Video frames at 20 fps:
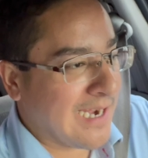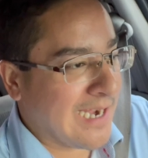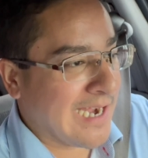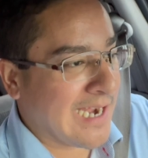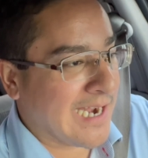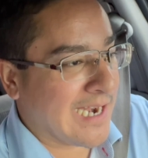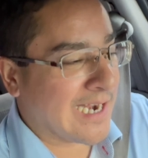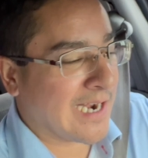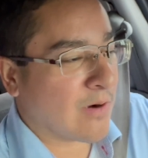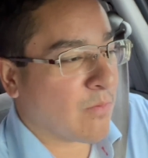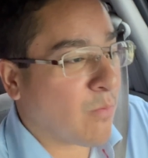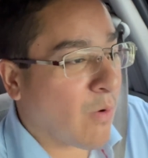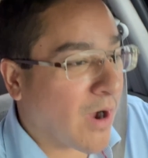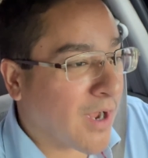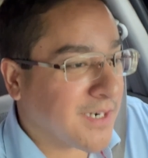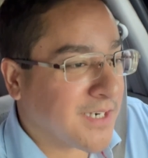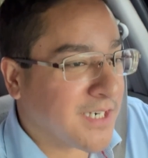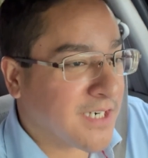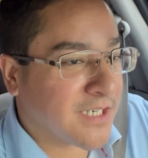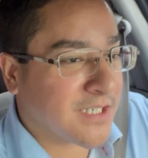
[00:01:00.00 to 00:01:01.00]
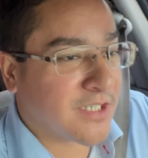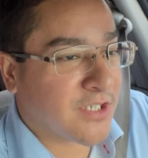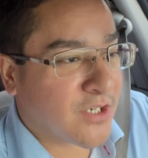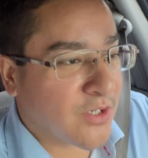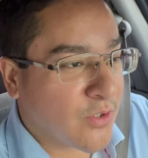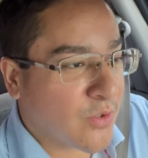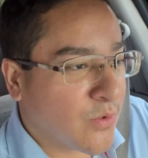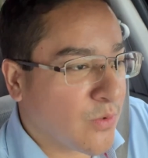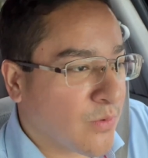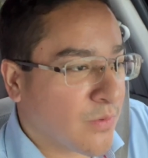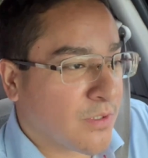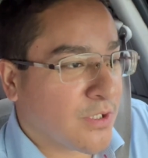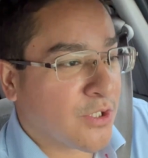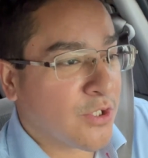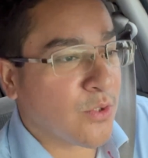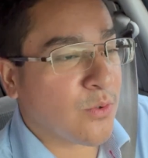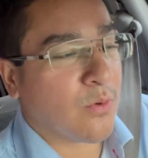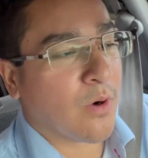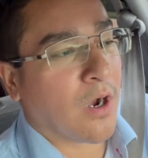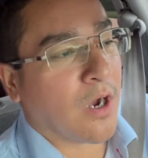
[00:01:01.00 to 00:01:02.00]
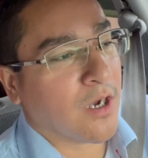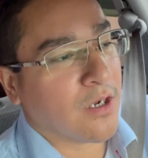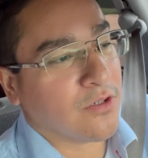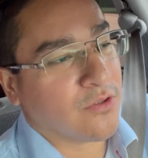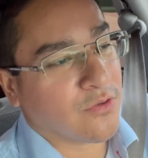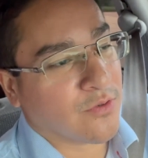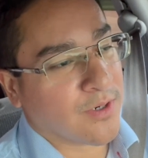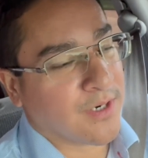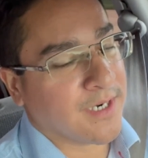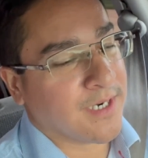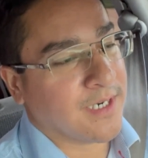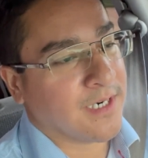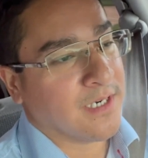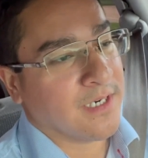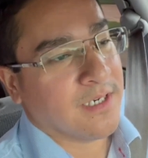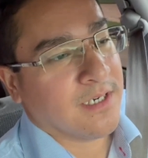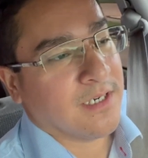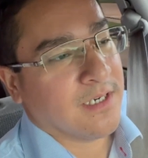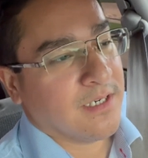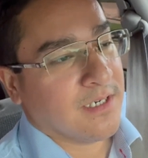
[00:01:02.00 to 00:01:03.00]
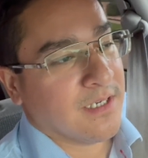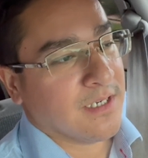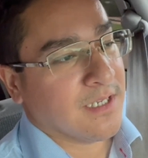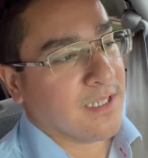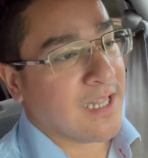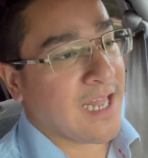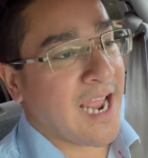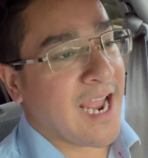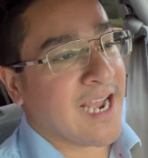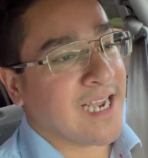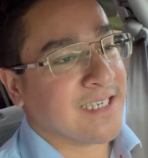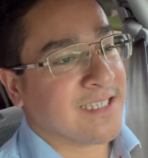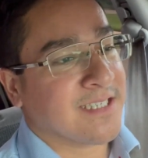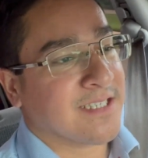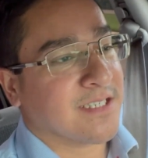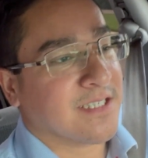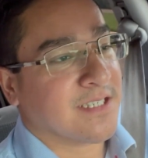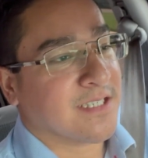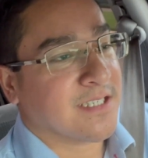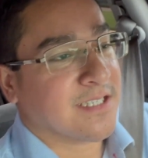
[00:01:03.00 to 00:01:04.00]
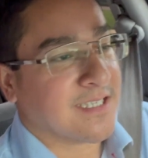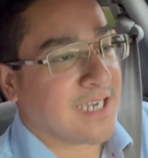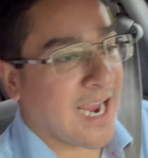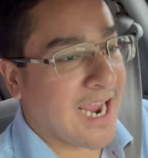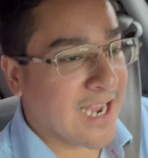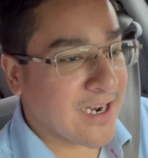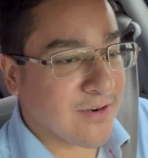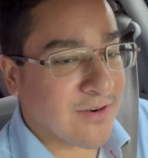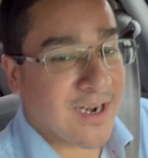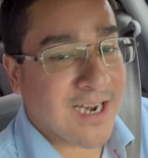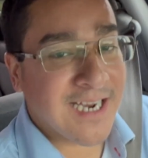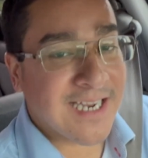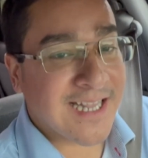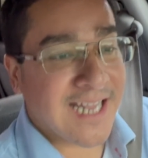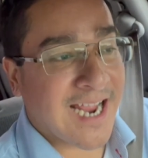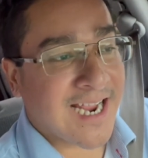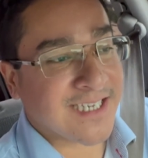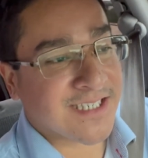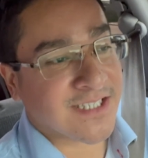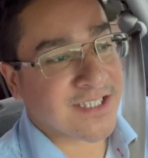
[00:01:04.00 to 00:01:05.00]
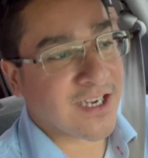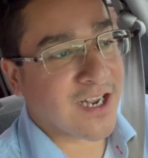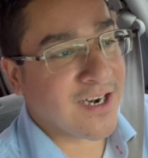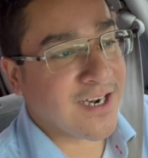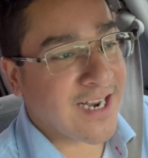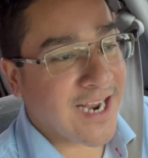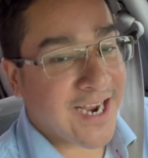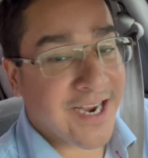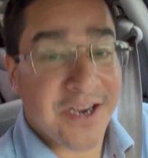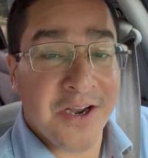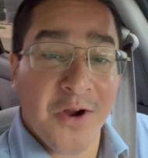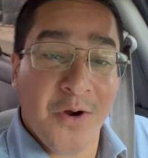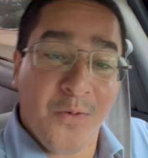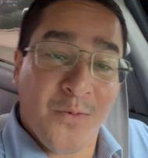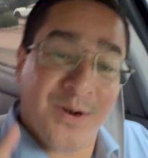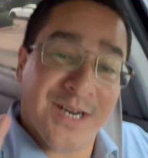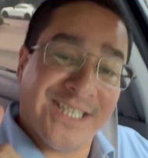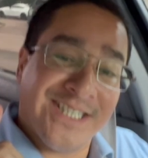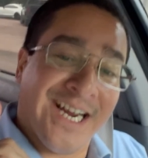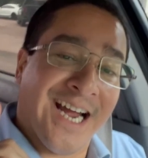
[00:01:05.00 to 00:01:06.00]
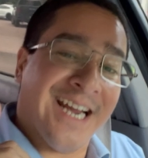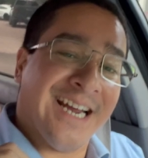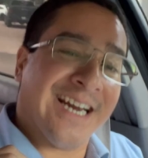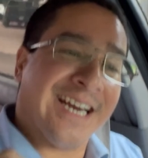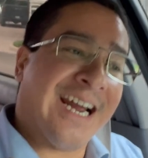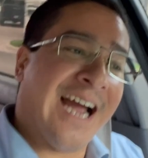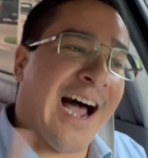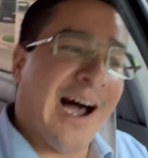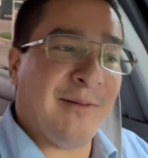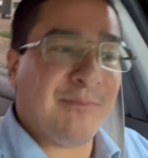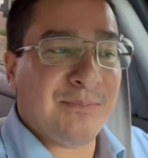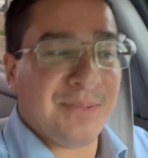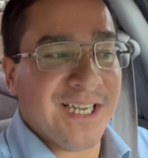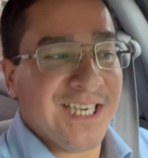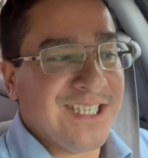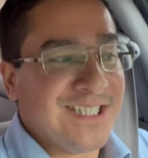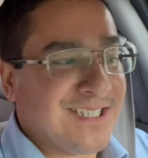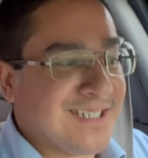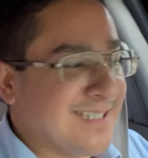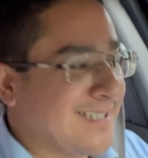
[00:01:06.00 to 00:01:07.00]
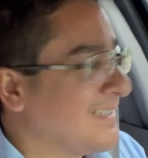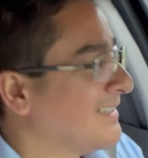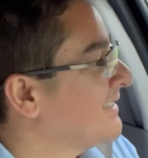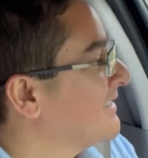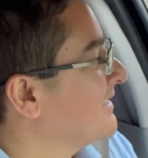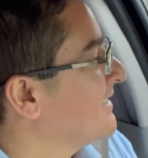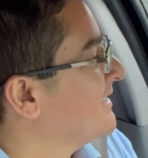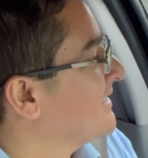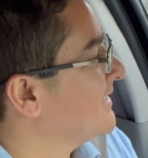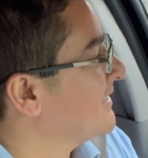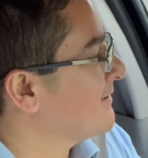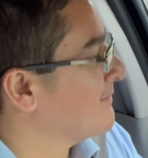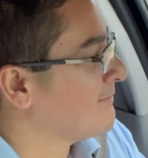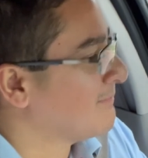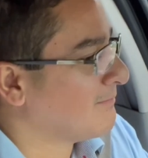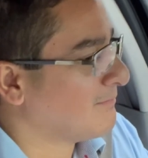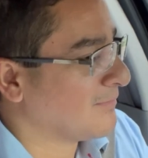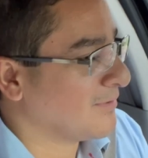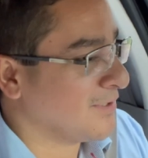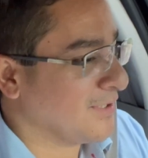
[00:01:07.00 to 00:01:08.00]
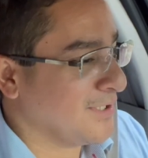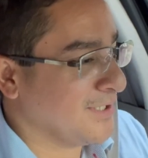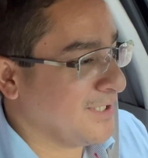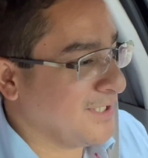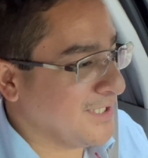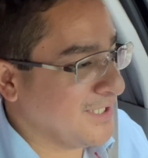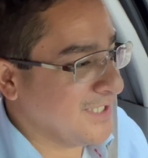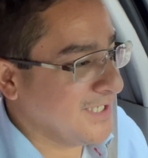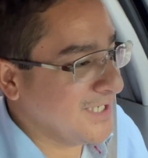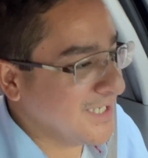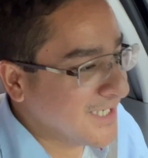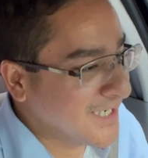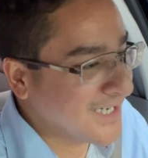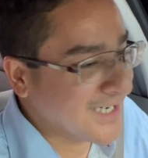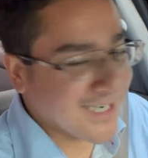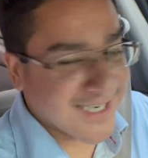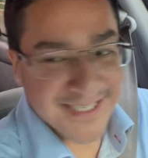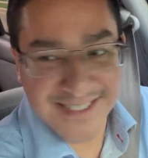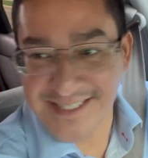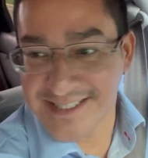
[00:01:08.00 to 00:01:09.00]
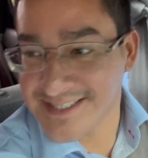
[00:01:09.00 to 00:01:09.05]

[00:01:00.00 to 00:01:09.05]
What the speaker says: And I wanted to do 200 last Saturday and last Sunday, which I accomplished. Yeah.